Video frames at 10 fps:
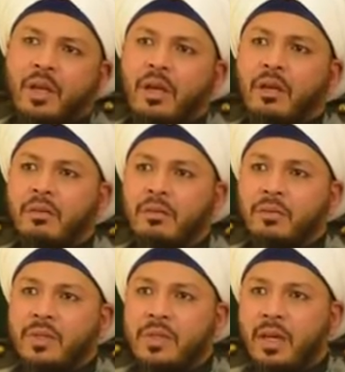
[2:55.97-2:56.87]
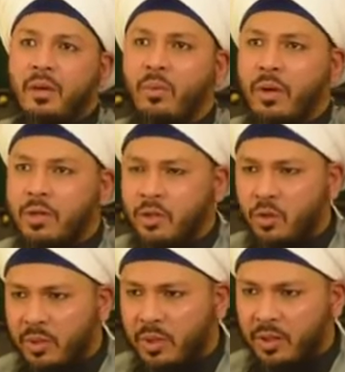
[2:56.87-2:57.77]
We say, what do you
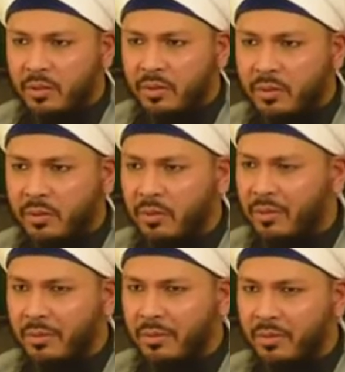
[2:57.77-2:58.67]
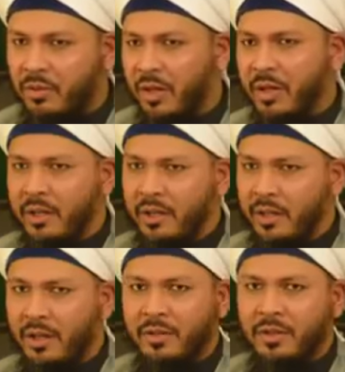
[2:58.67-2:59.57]
mean, Shariatic
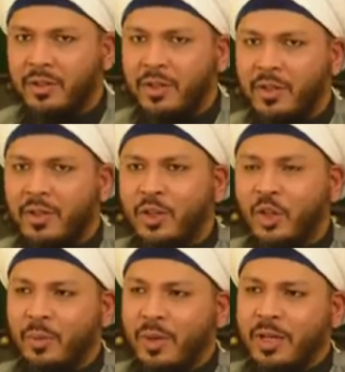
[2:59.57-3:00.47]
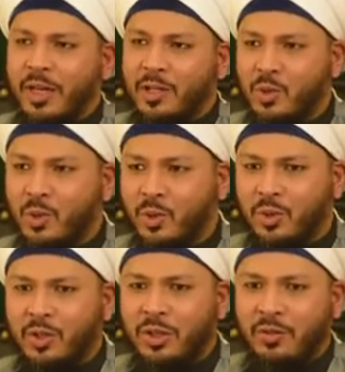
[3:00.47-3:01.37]
level? You mean like school? You
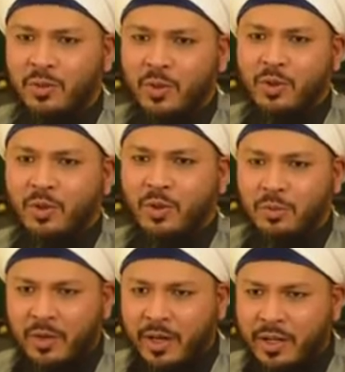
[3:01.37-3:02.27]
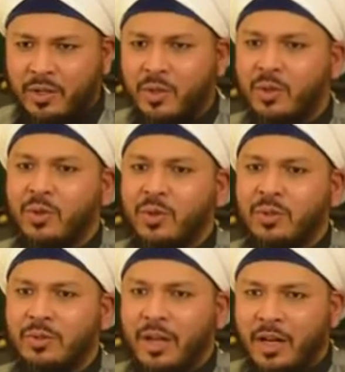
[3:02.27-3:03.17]
have to go through grade school,
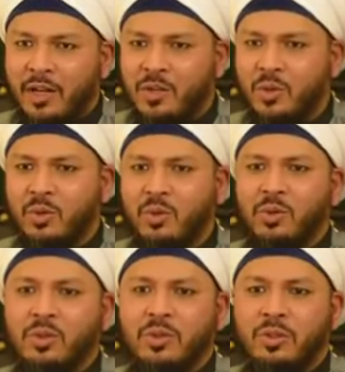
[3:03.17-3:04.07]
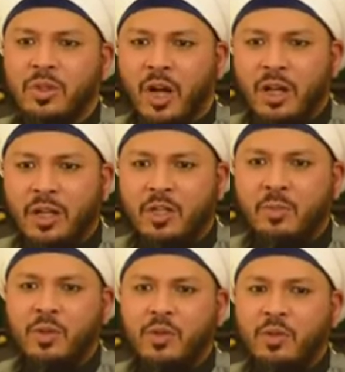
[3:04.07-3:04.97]
high school, college,
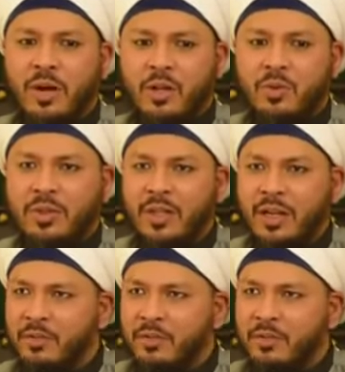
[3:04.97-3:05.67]
postgraduate, then after you